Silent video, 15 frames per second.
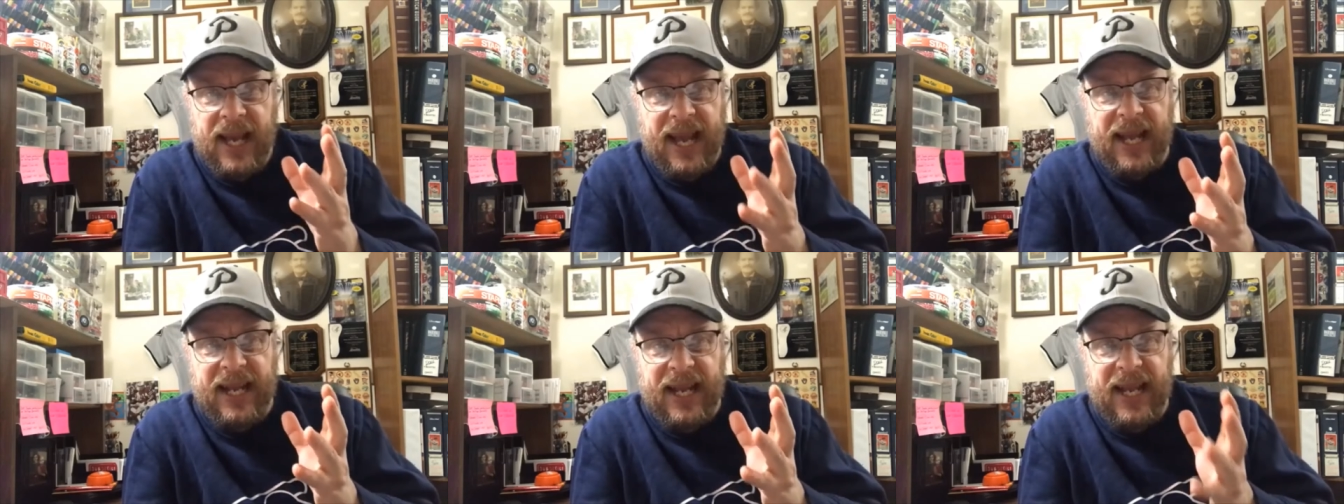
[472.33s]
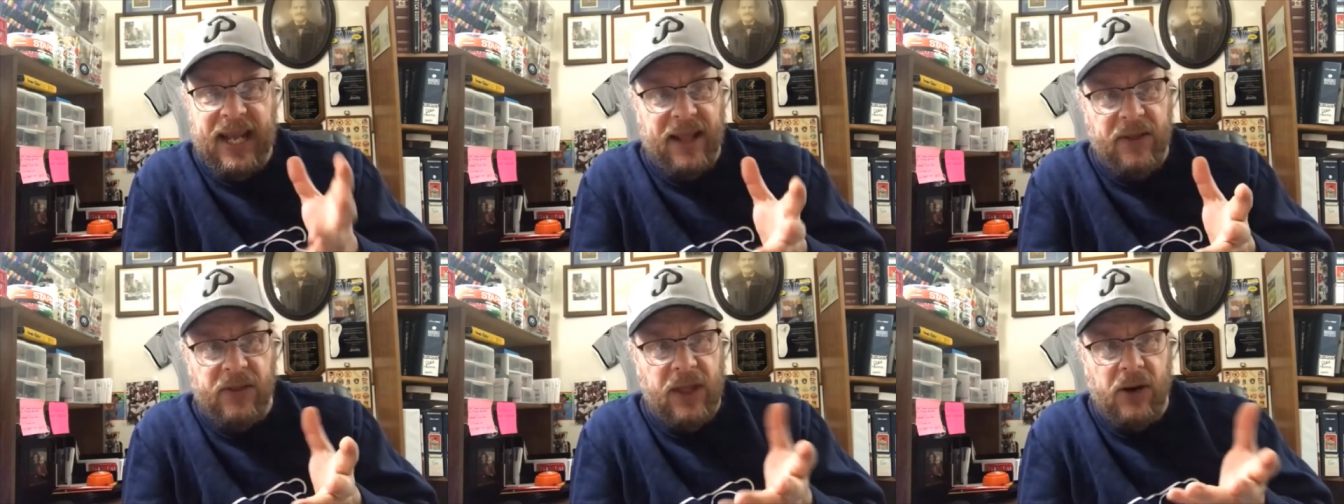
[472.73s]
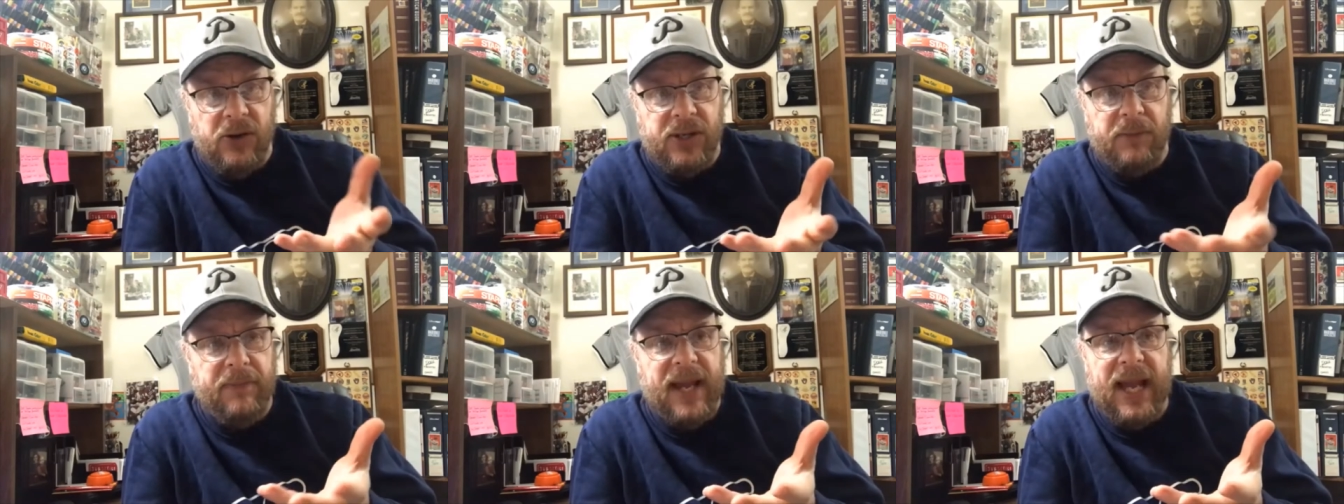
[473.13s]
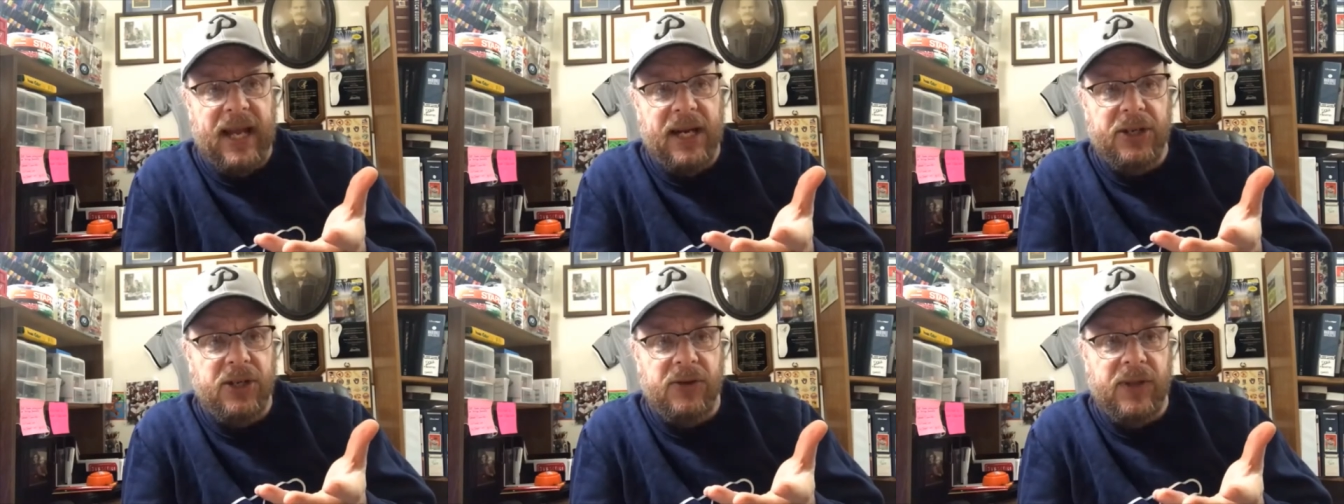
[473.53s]
and he, there's a
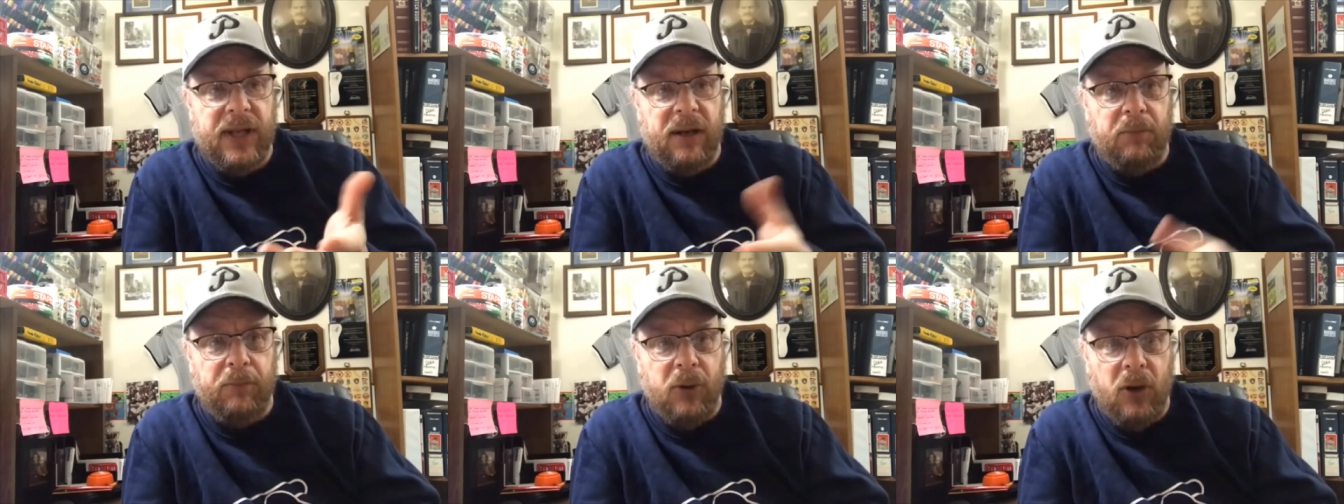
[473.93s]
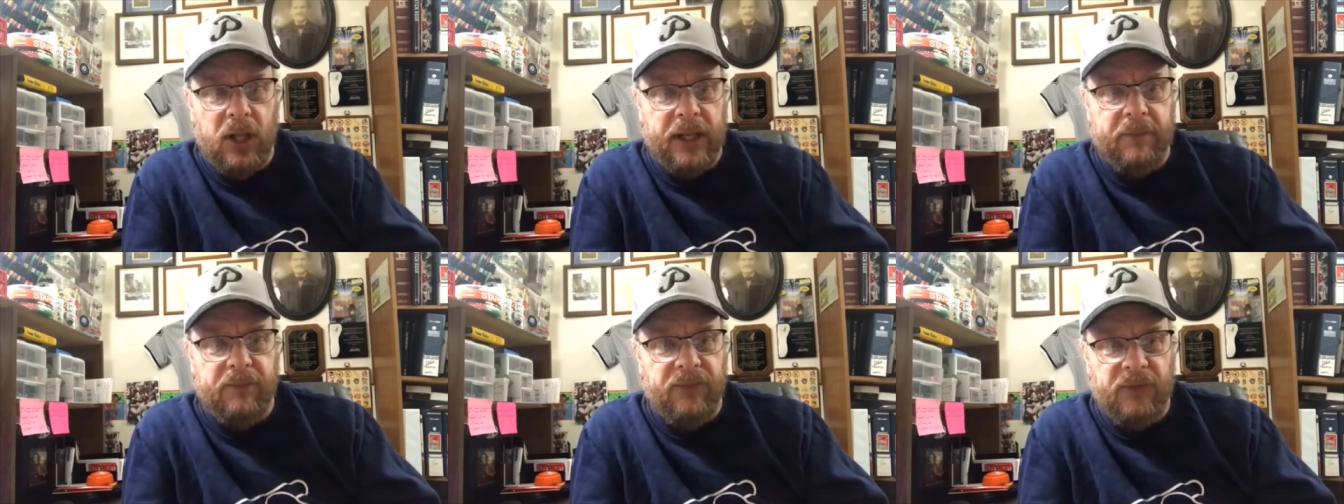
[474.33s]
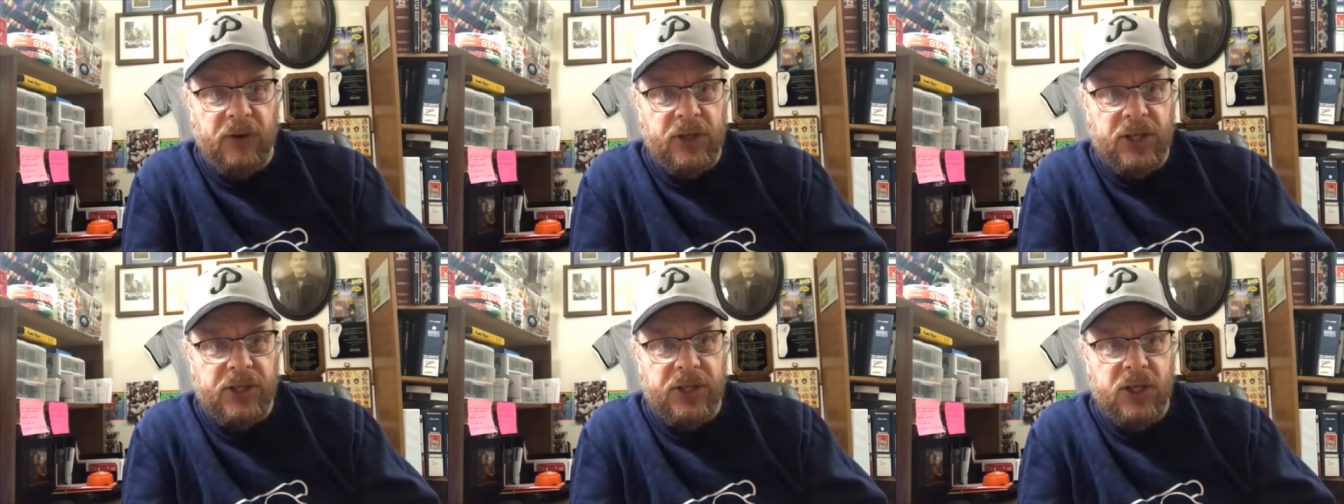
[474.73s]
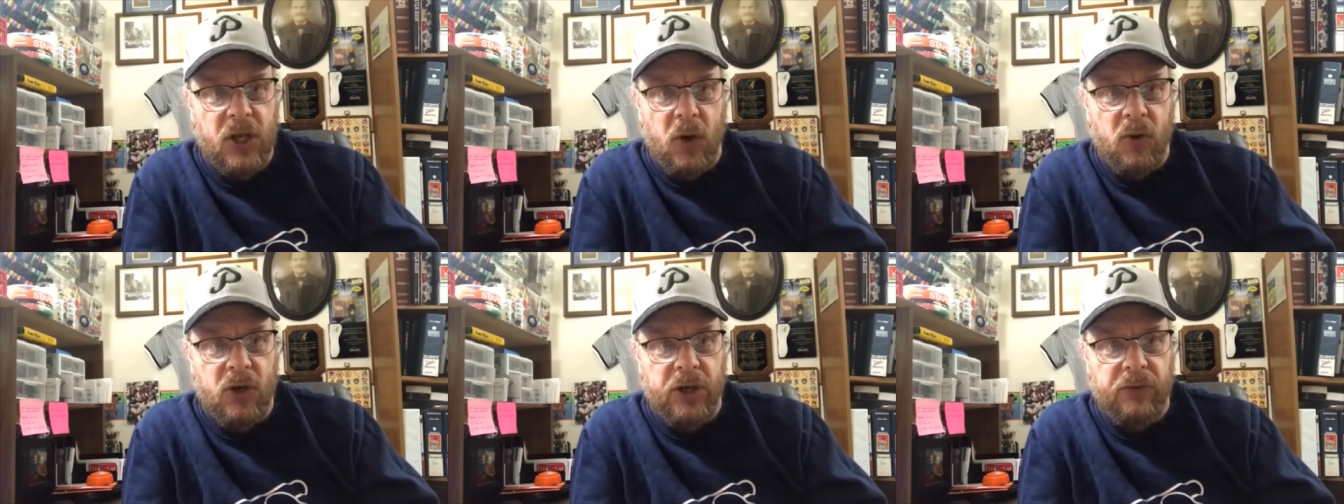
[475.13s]
manager that'll pull him for just
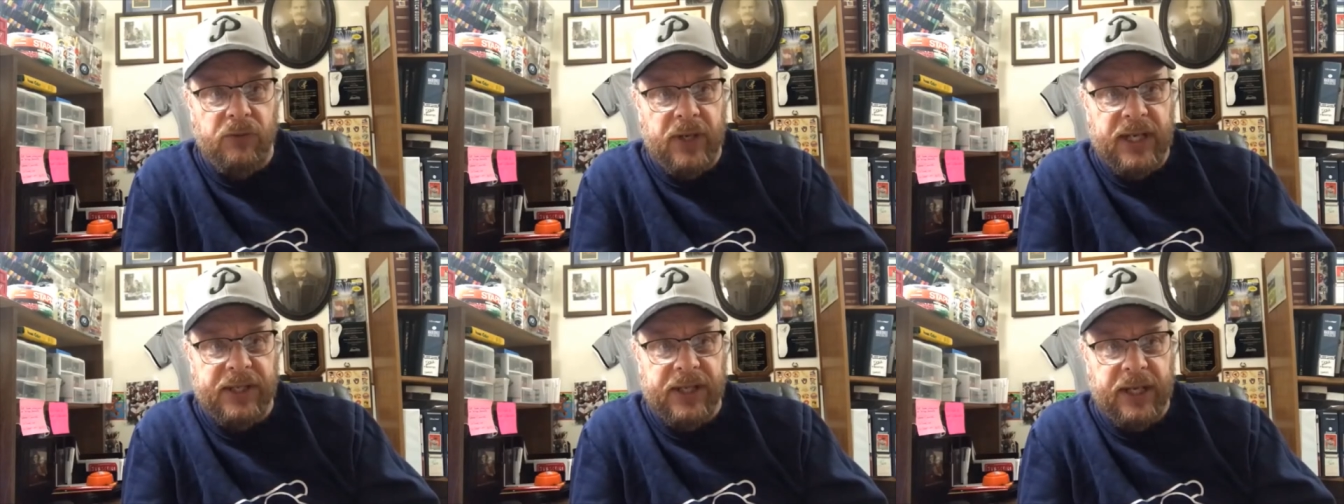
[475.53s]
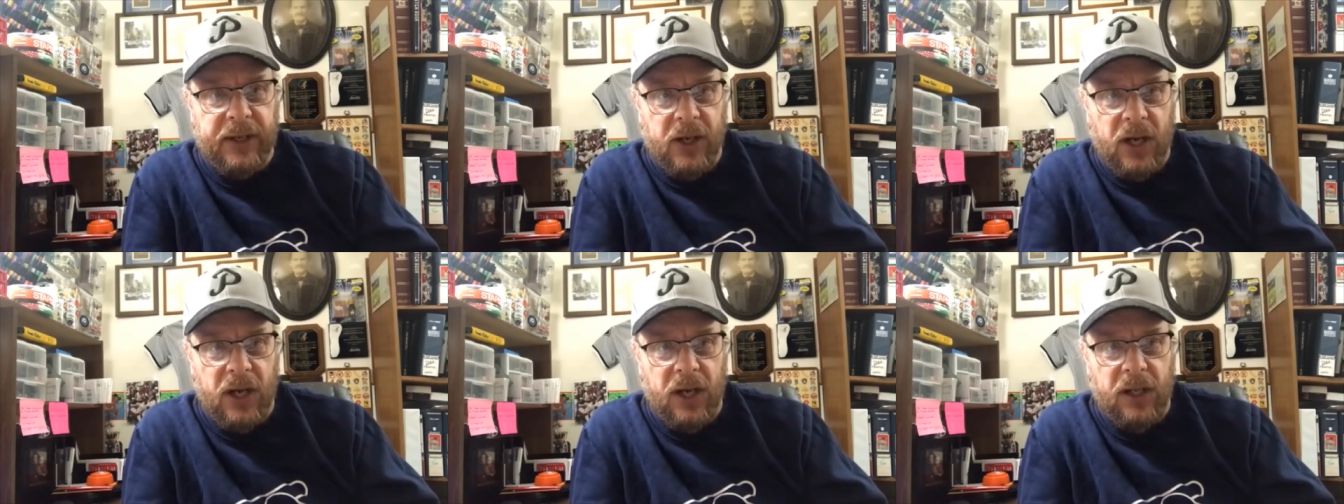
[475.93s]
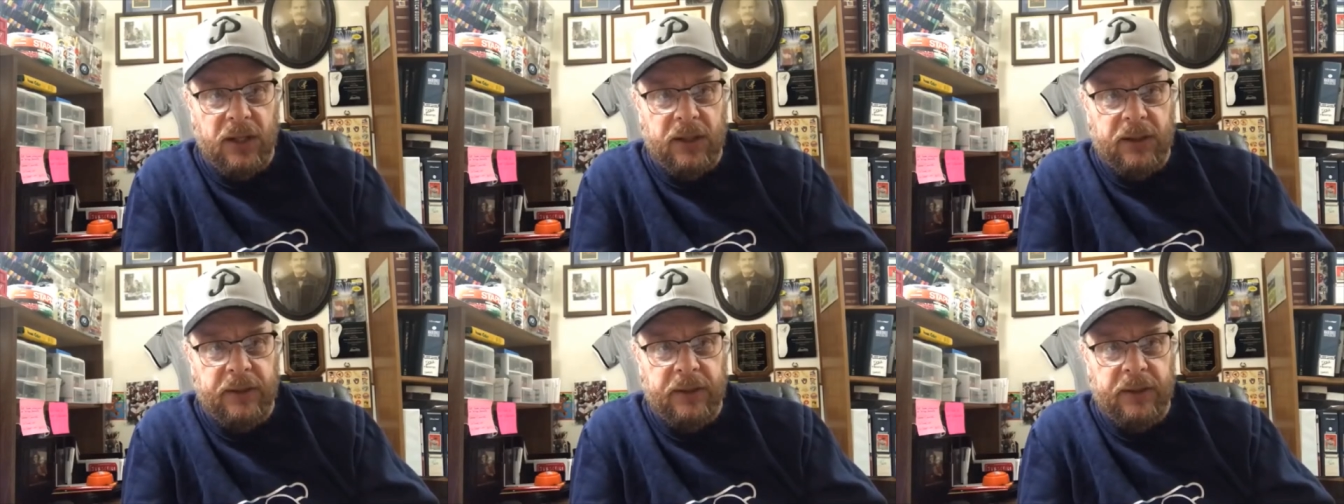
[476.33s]
no good reason at all.